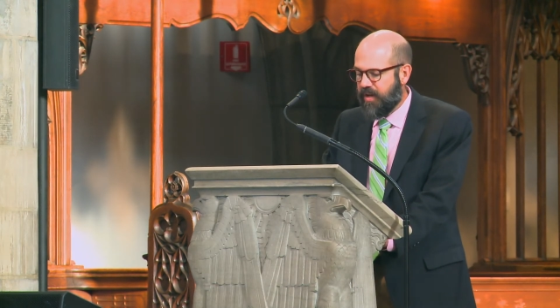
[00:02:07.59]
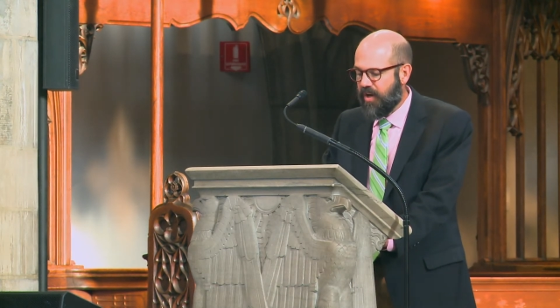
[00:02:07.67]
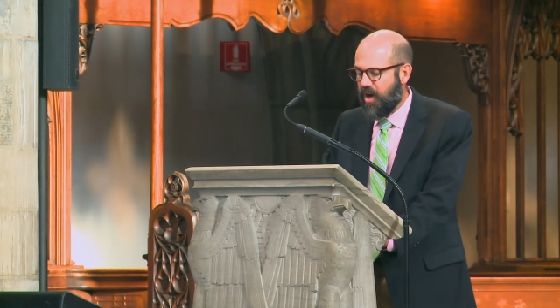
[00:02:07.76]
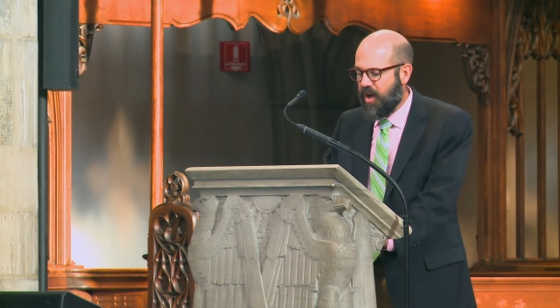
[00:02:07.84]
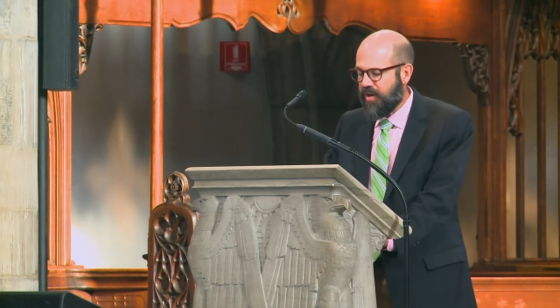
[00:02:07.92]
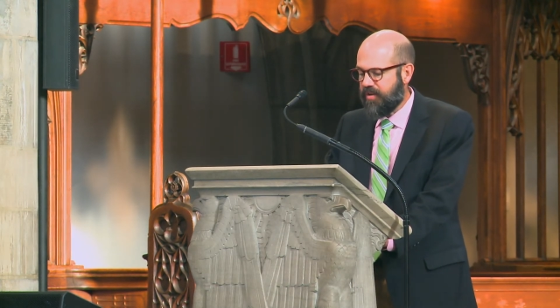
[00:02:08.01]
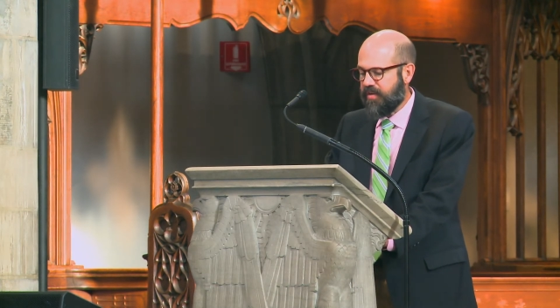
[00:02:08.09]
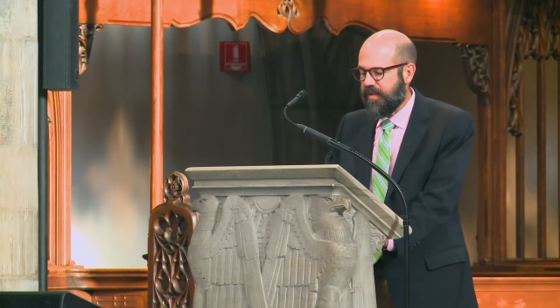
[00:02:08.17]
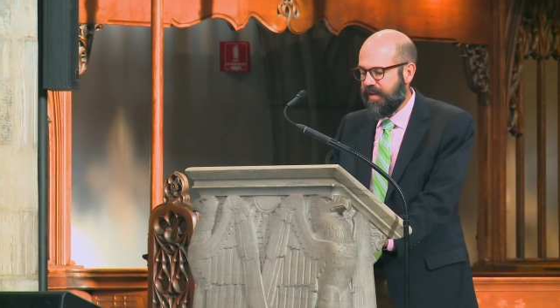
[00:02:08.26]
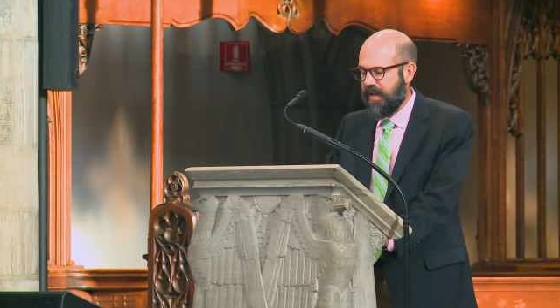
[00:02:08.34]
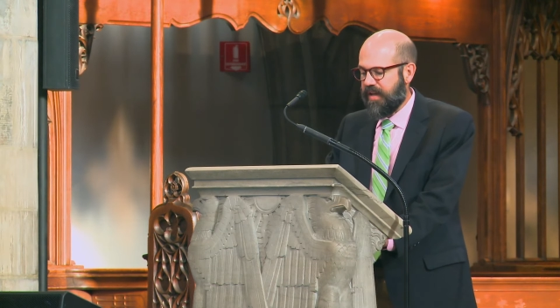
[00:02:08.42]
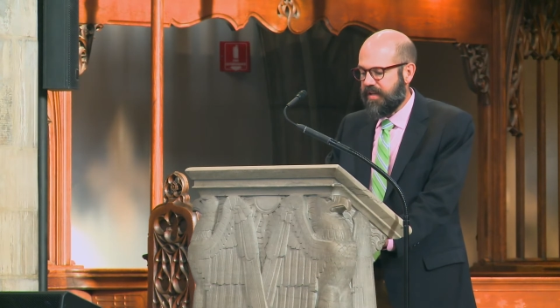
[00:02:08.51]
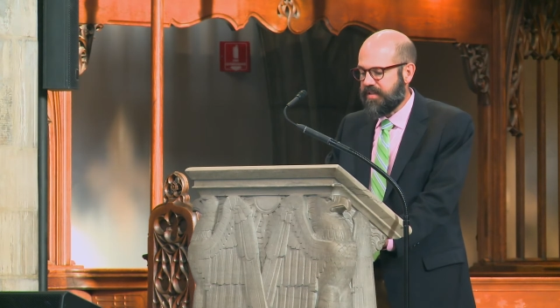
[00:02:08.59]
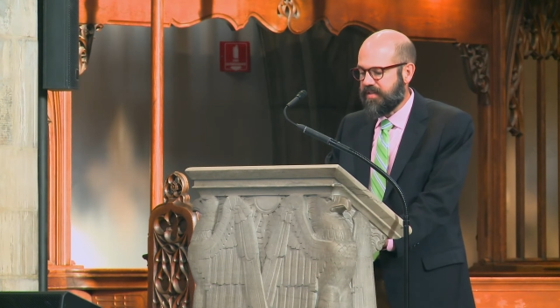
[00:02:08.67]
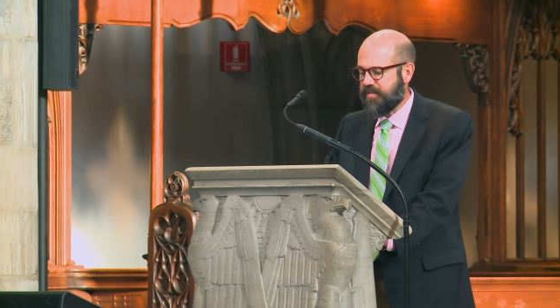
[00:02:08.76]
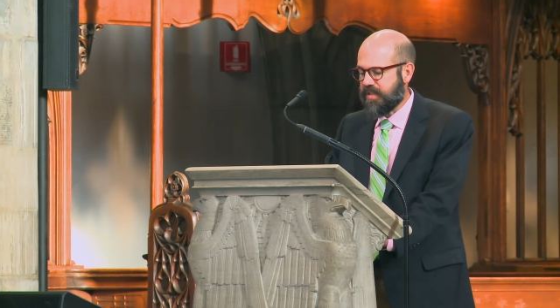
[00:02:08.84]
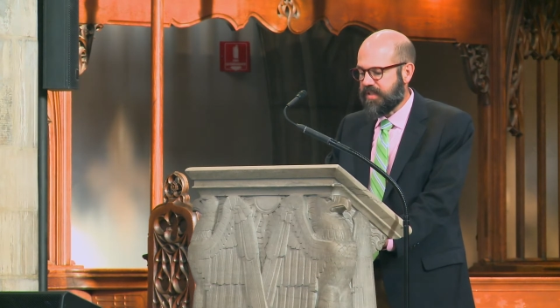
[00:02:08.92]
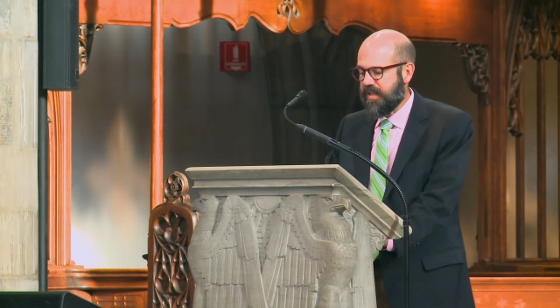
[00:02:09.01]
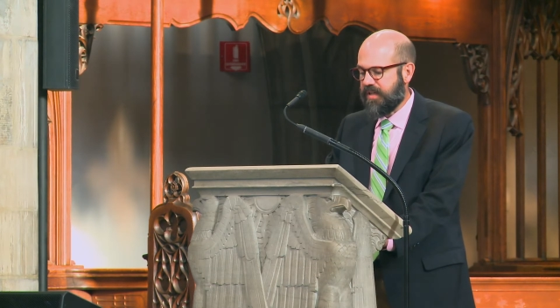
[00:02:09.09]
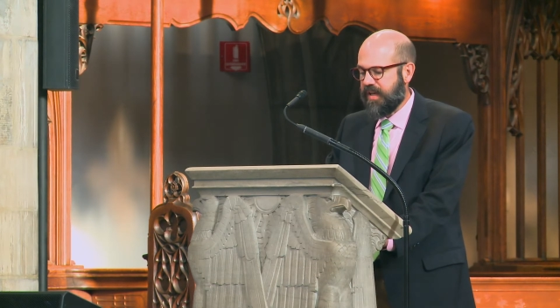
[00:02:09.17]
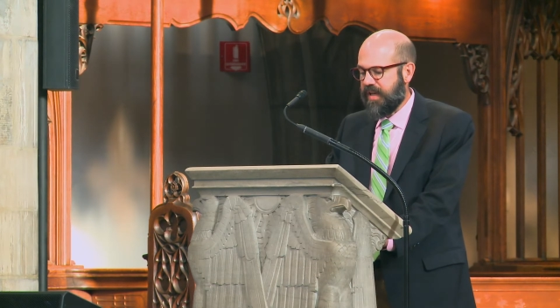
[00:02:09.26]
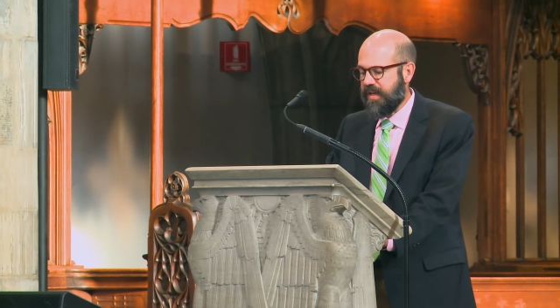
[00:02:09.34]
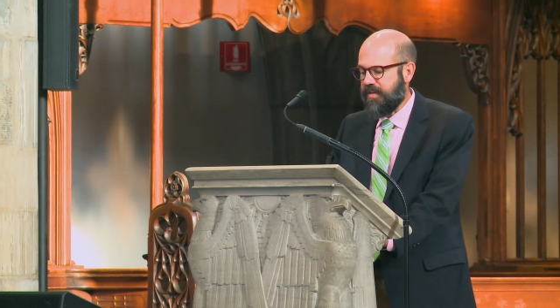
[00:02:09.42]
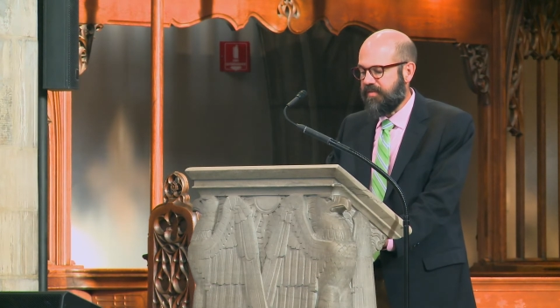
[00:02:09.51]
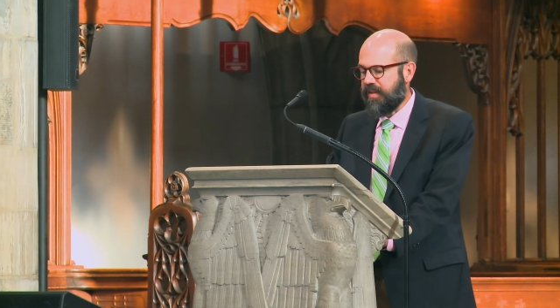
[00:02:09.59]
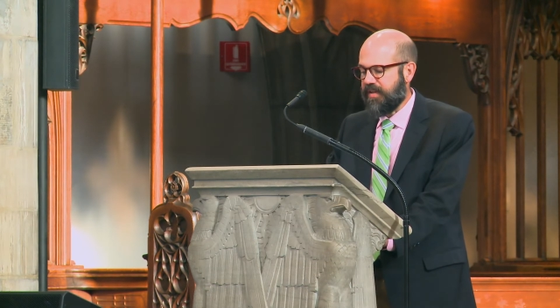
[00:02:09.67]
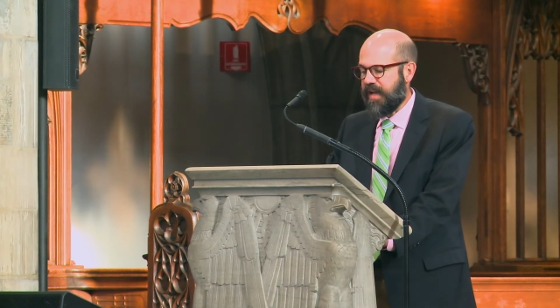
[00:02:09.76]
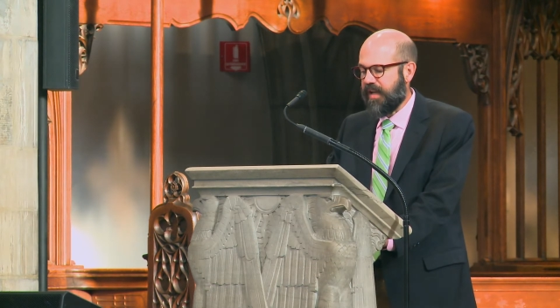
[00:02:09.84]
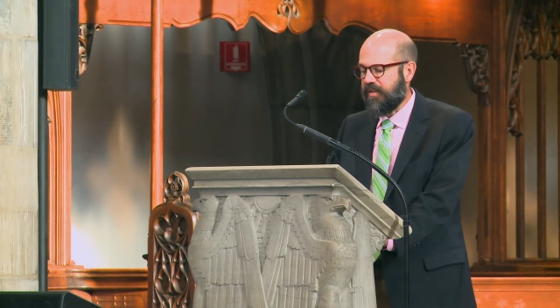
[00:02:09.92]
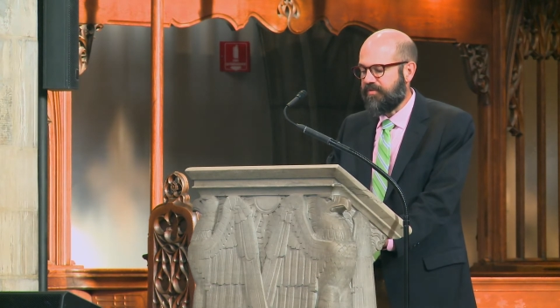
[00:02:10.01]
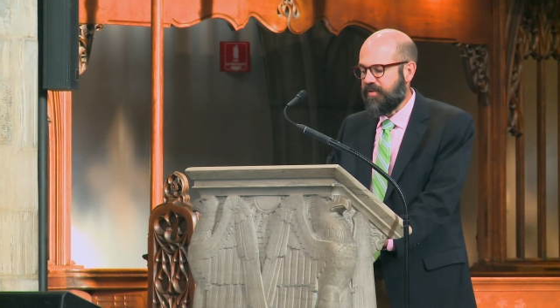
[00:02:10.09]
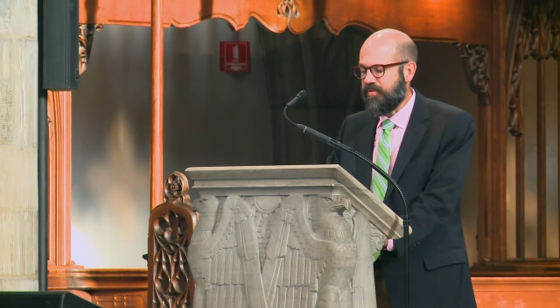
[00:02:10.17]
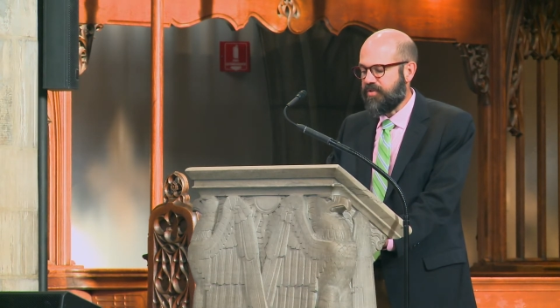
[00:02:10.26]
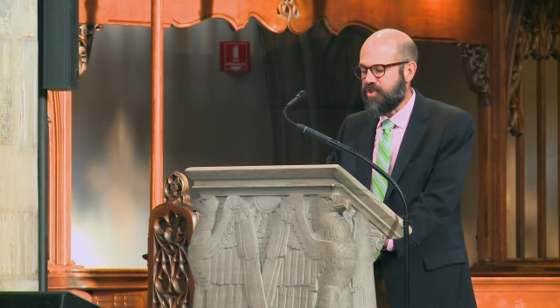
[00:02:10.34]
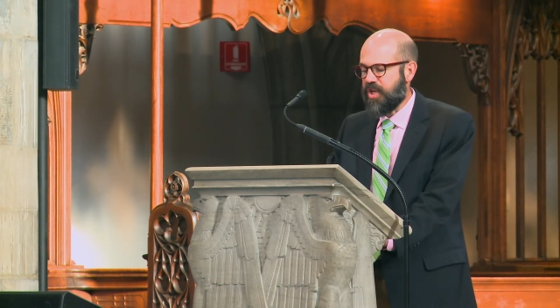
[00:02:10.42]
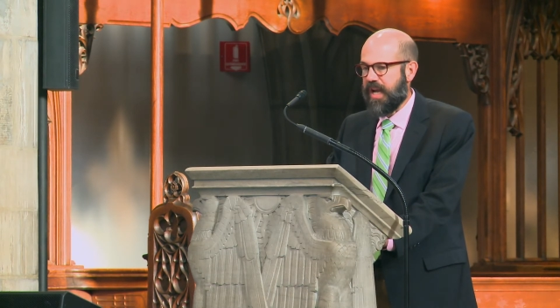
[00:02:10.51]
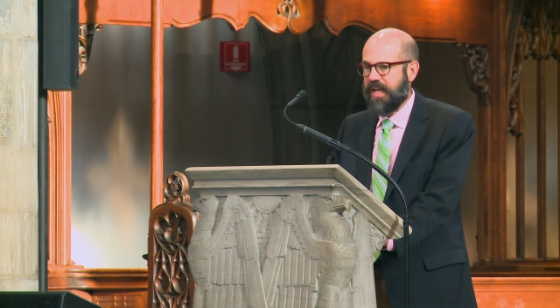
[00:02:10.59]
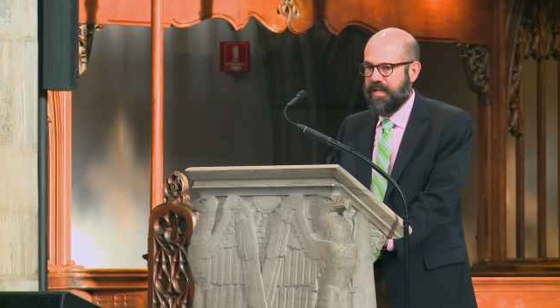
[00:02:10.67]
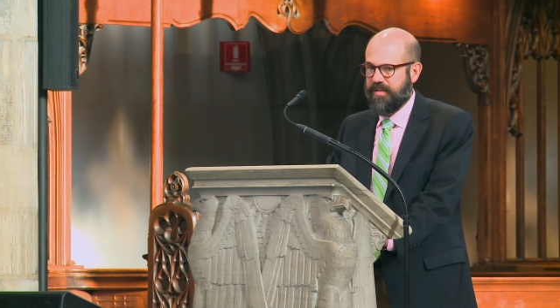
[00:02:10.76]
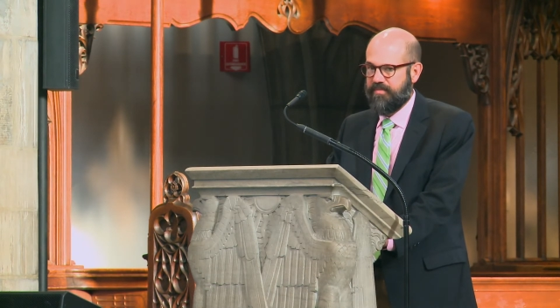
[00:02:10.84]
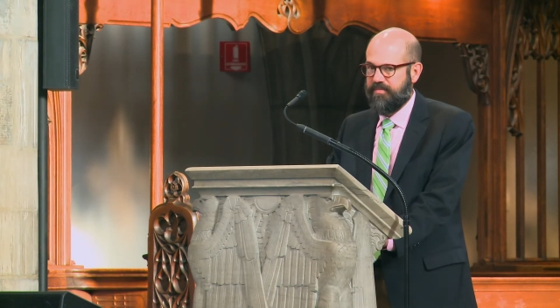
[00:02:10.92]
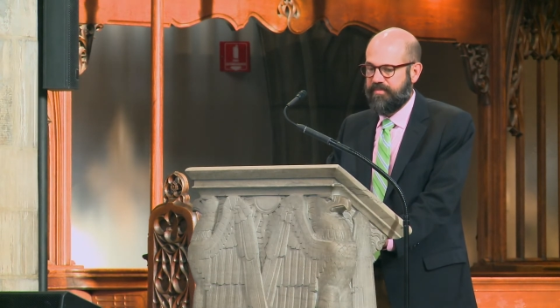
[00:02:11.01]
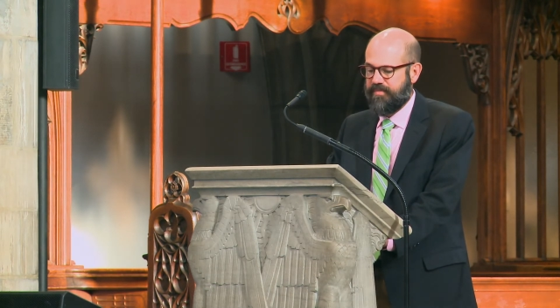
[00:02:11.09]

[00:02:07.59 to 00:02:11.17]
Gone are the days of the Sunday evening telephone check in.